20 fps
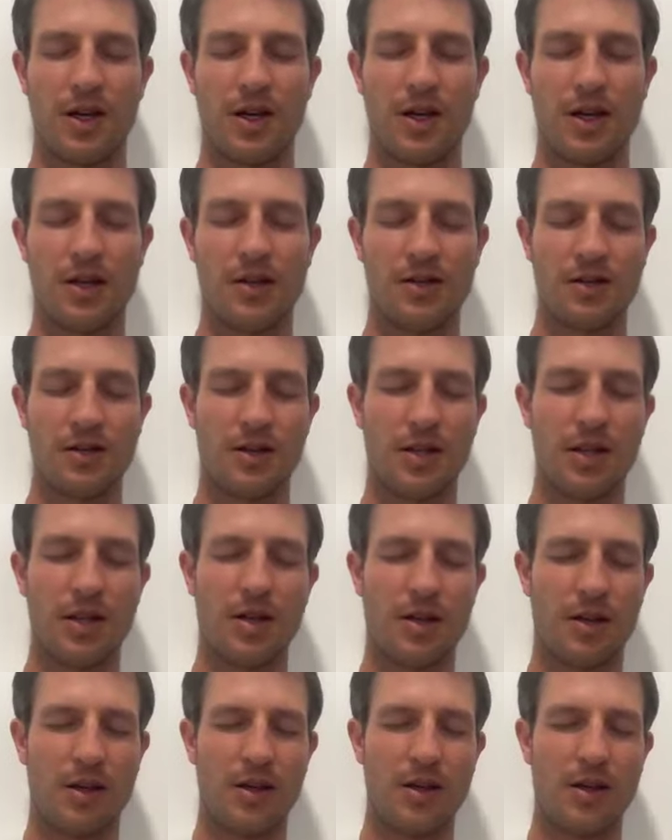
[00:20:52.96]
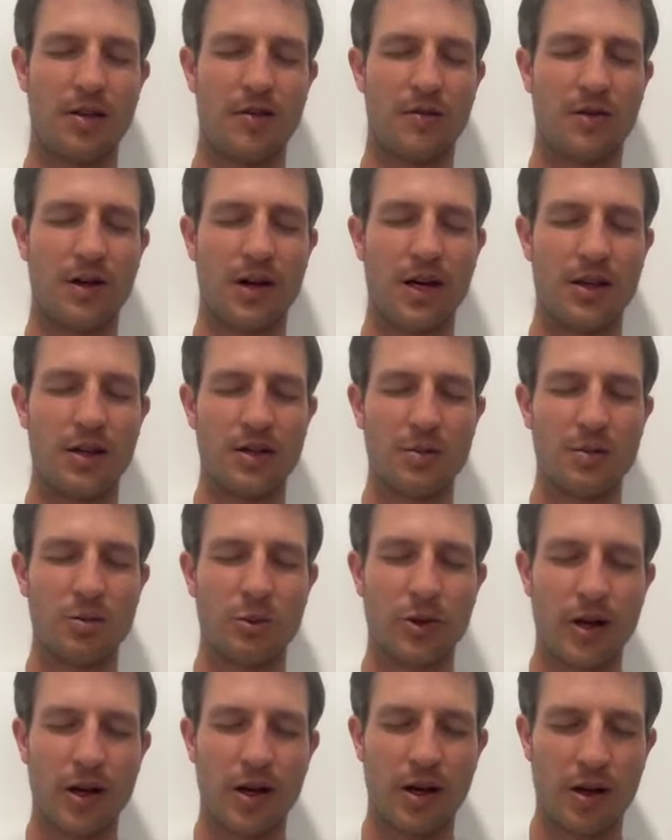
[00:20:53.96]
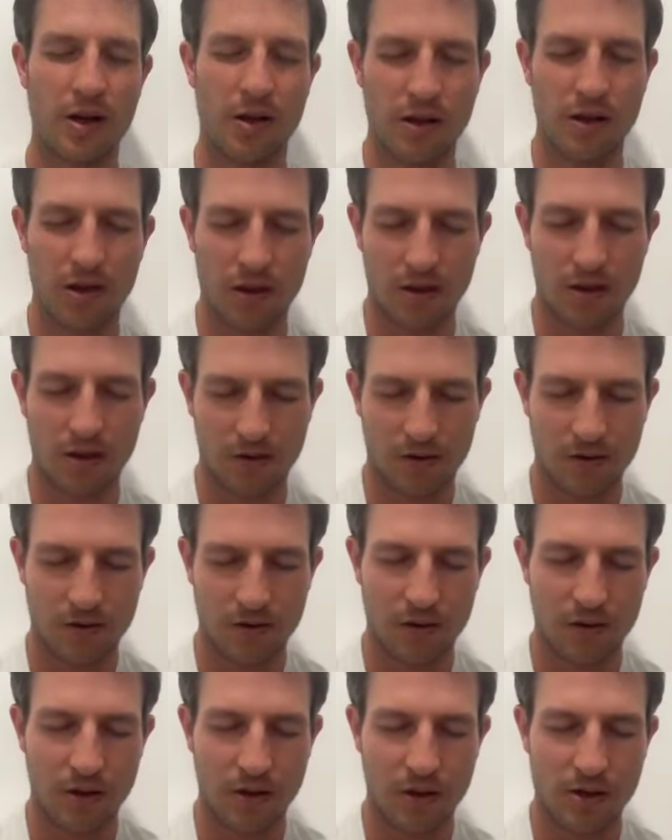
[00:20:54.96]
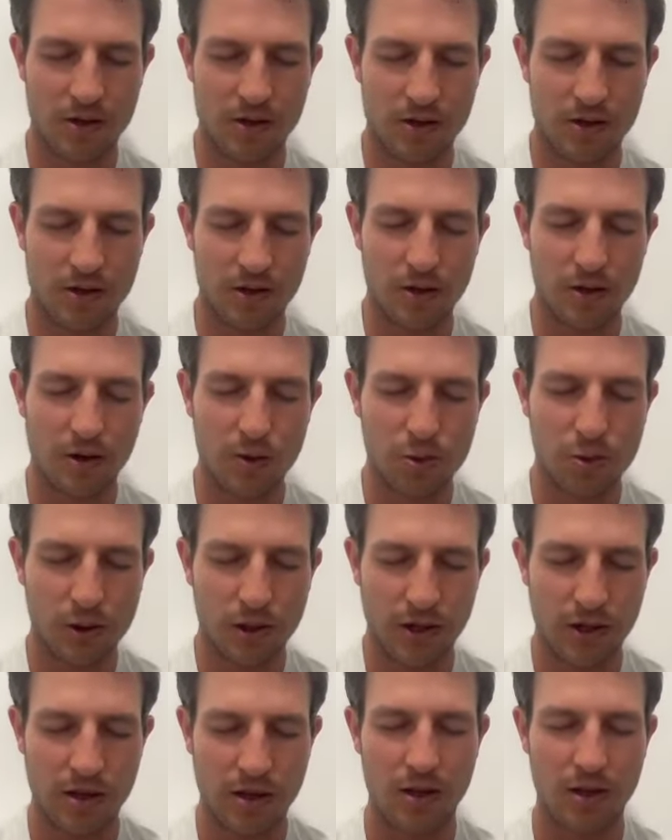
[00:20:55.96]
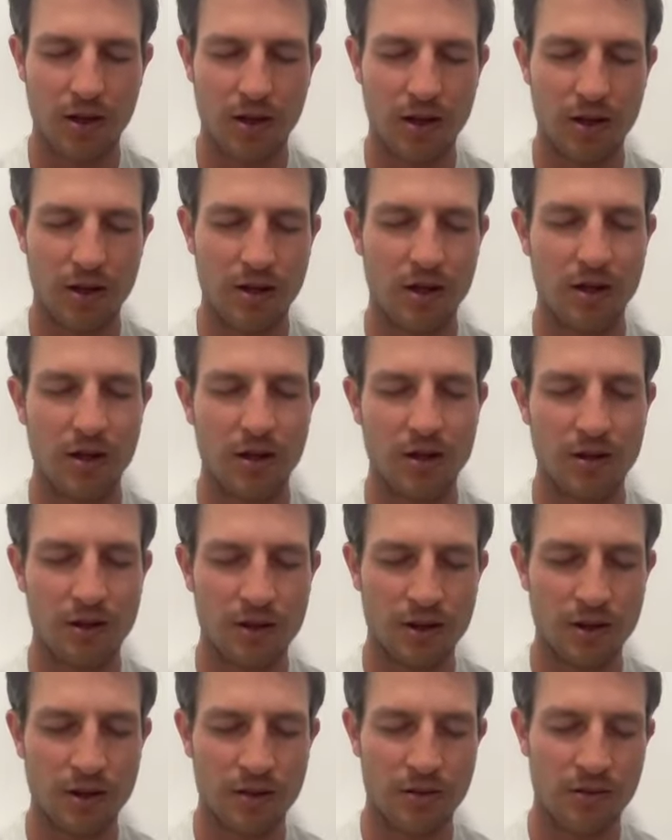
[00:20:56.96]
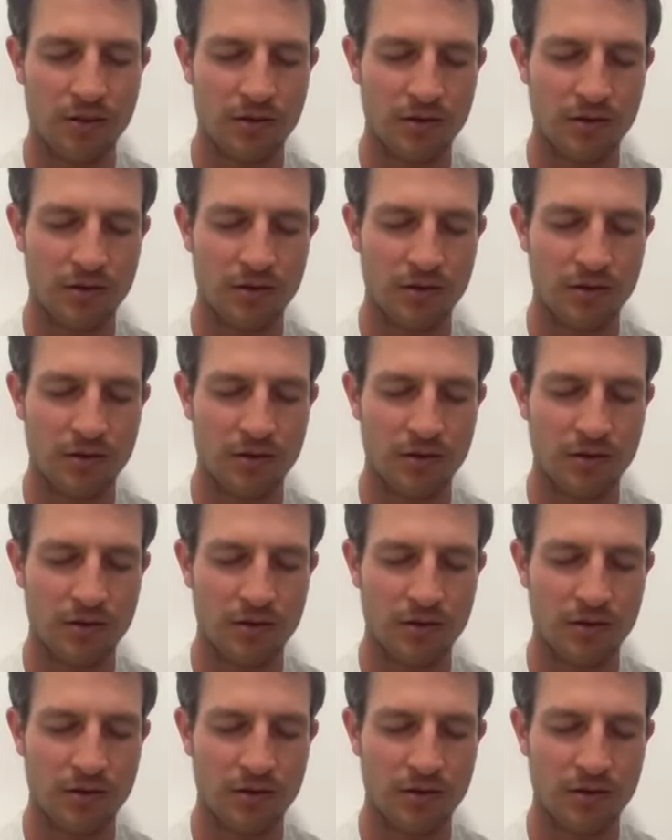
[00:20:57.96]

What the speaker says: And taking a final breath, a very slow breath in,